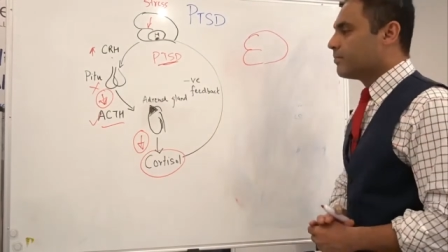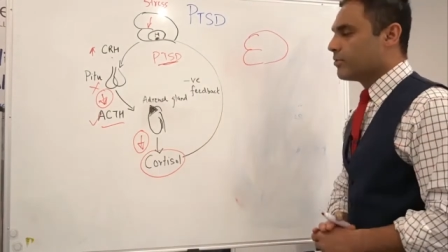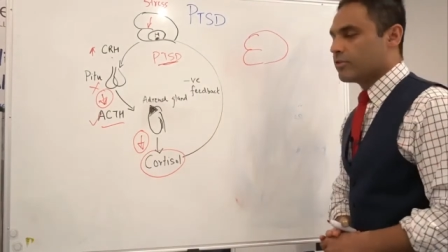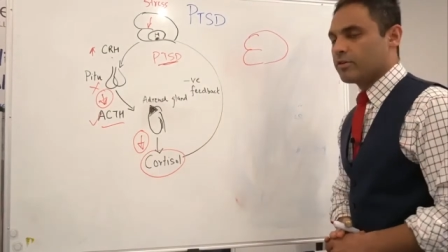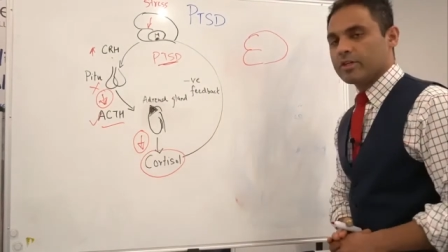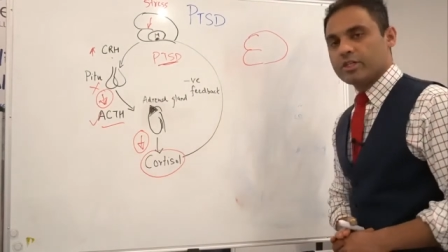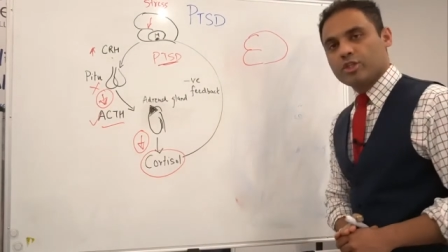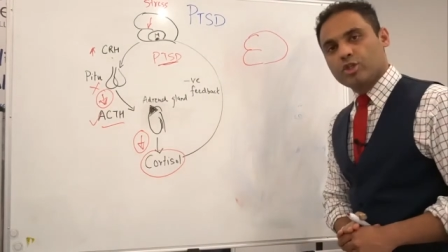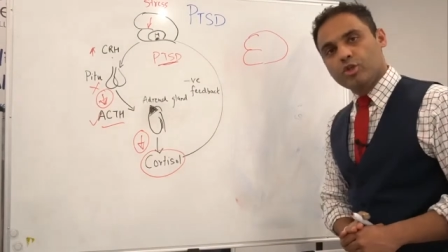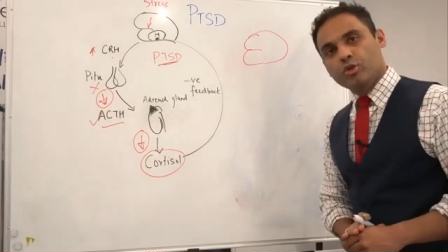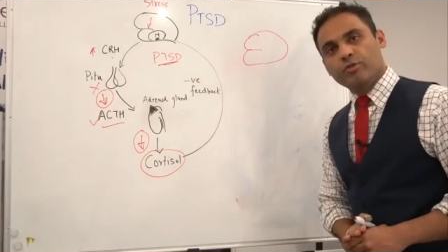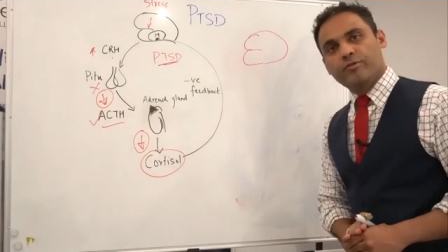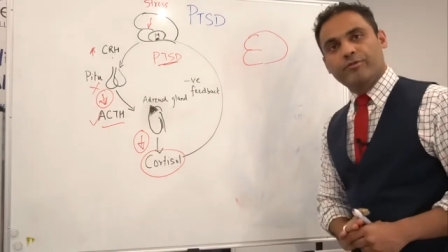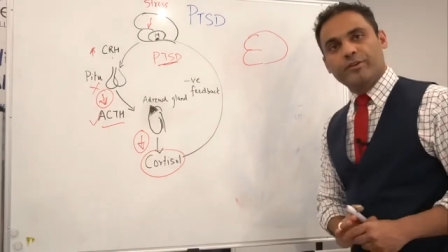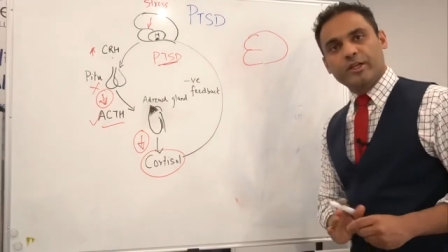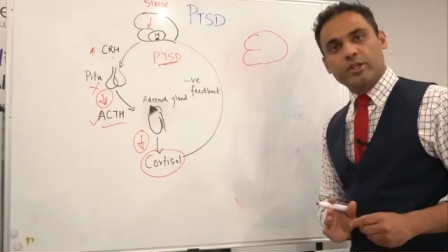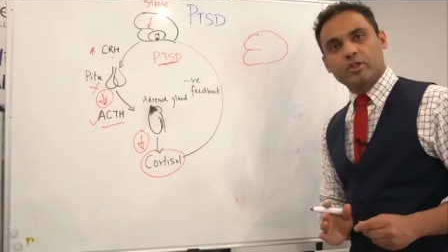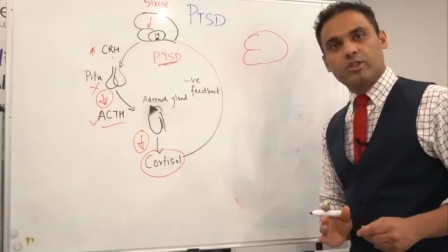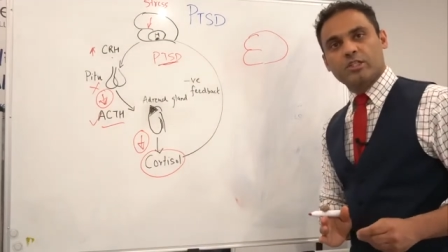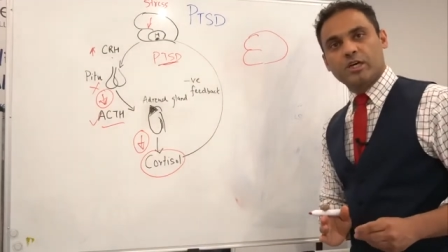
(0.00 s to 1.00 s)
there are 2
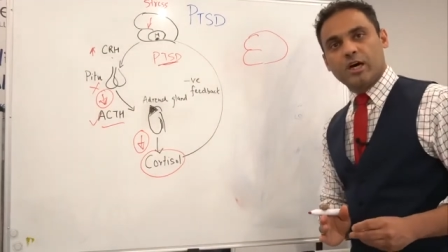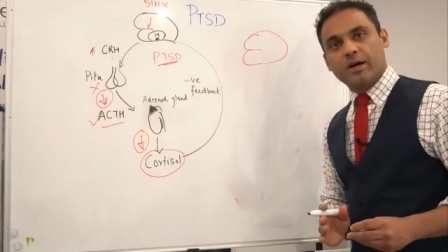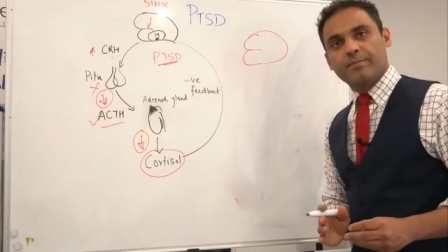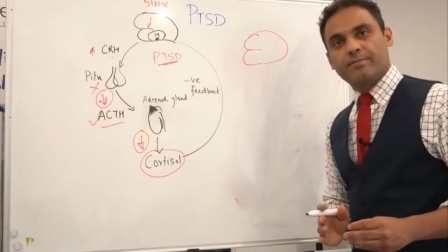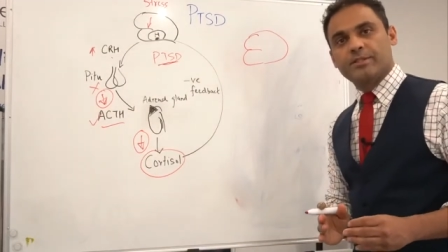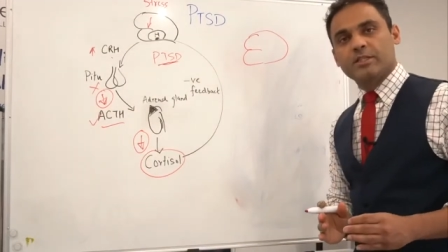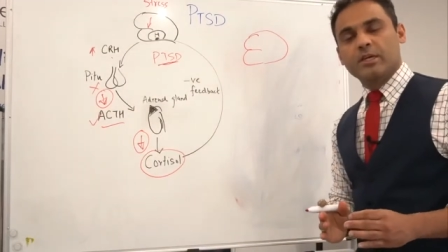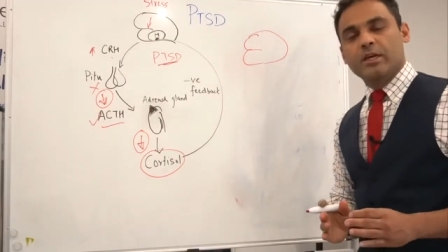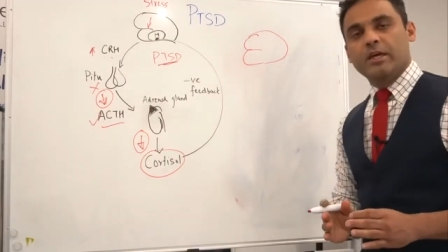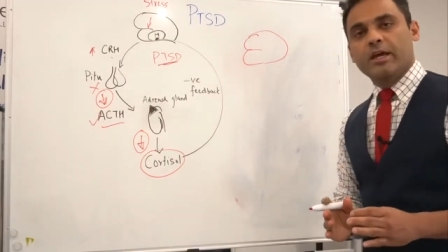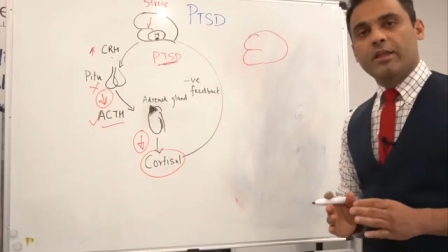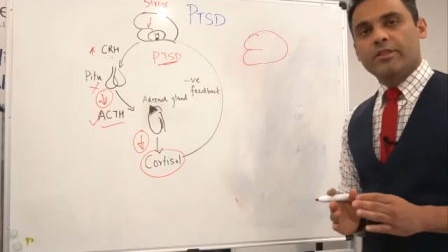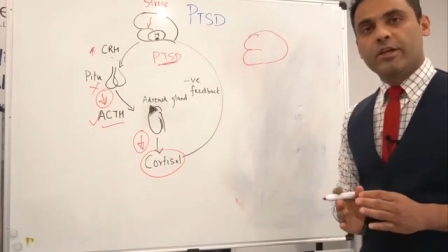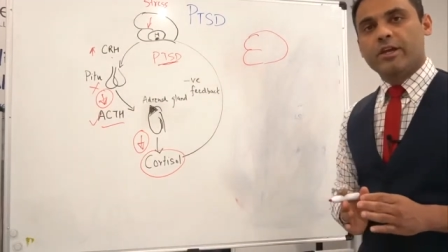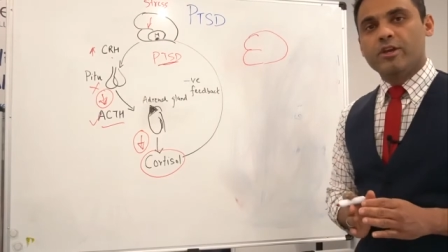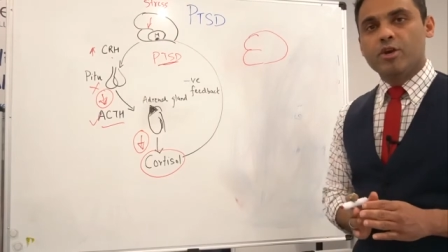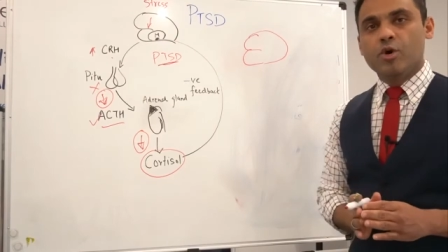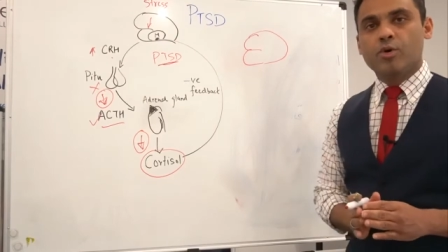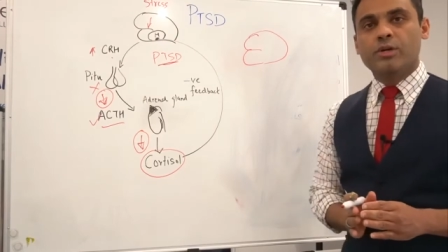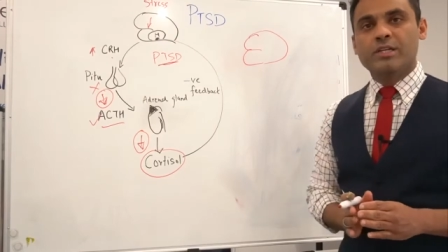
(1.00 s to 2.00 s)
phenotypes, and
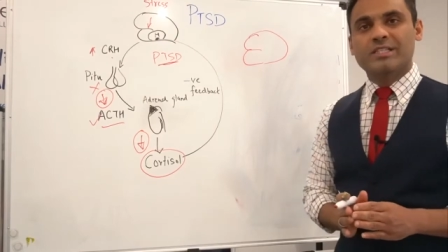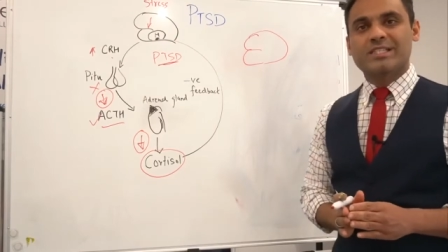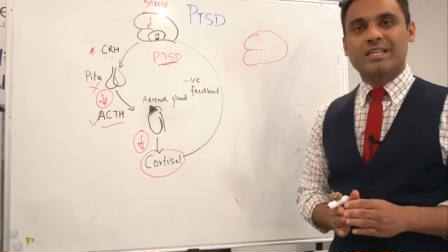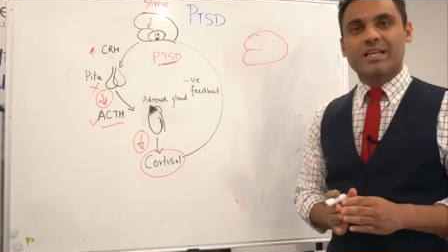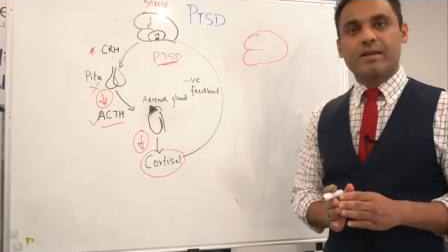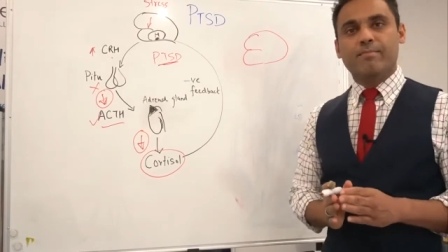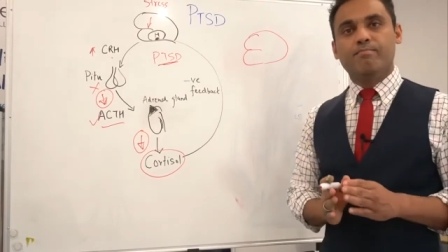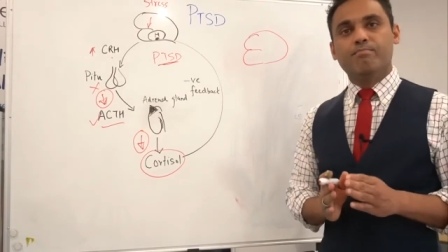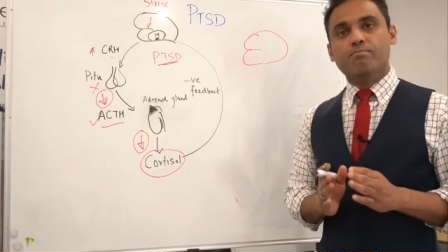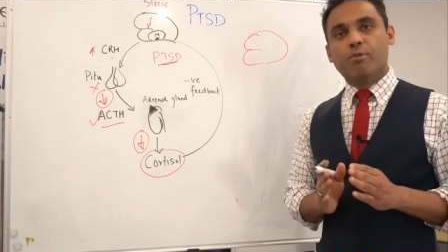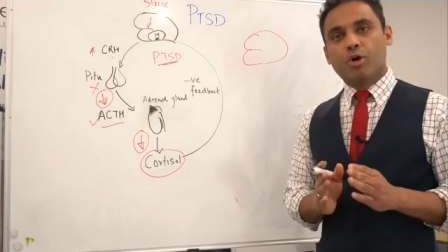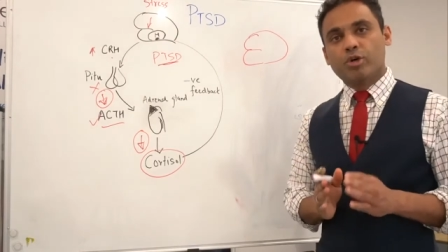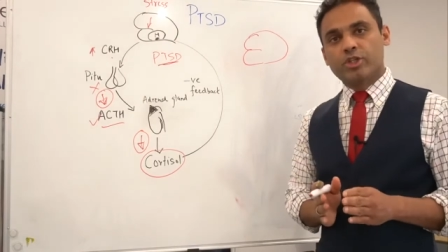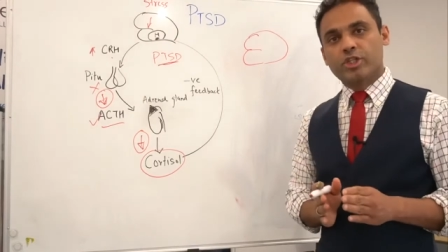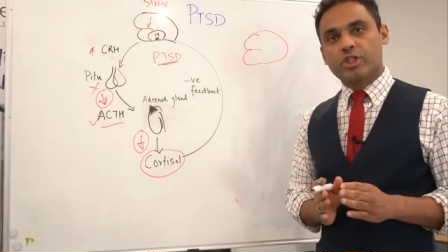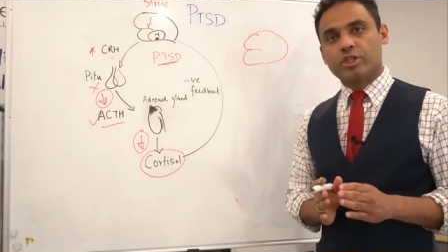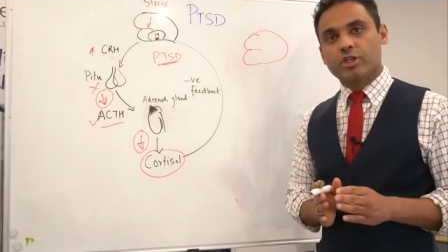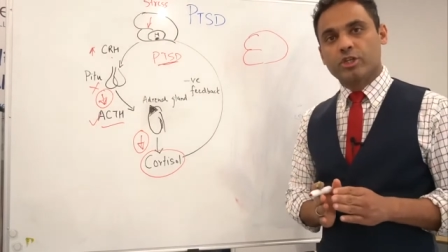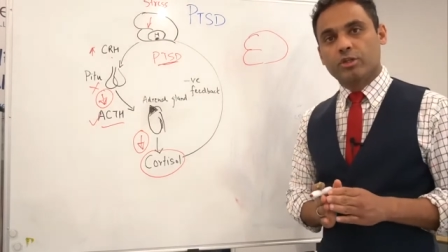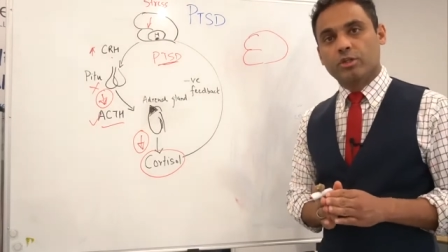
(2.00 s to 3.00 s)
they're known as
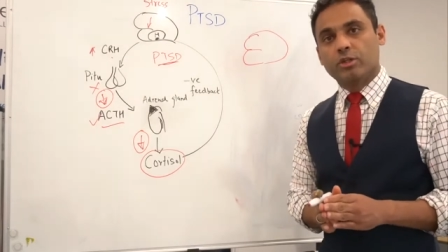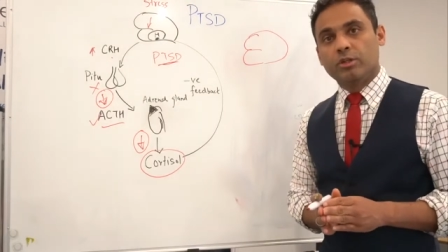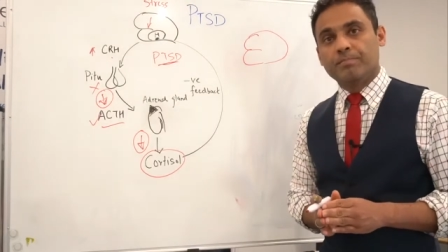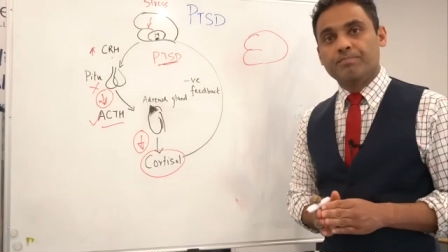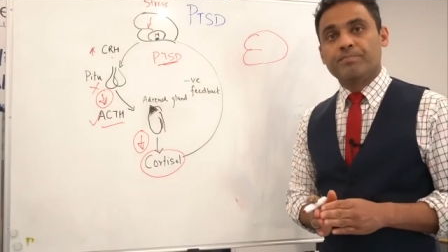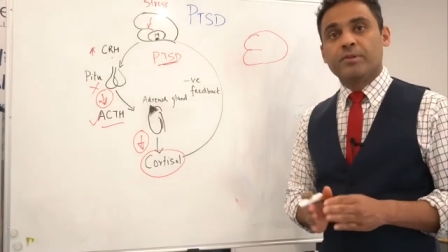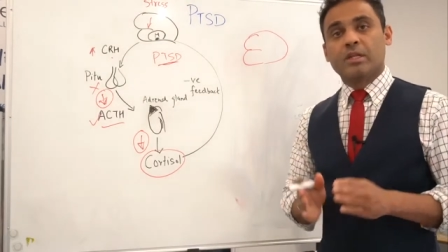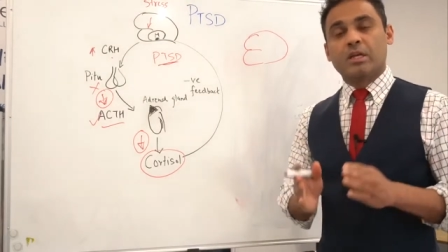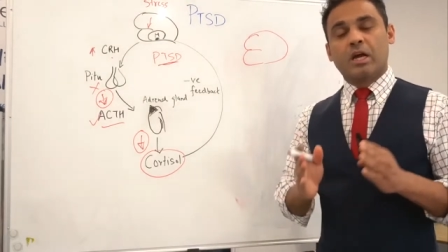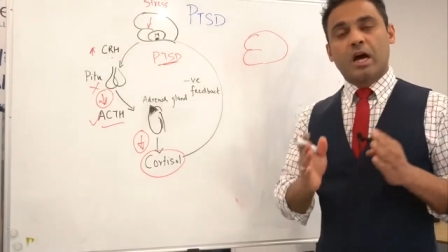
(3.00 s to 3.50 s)
emotional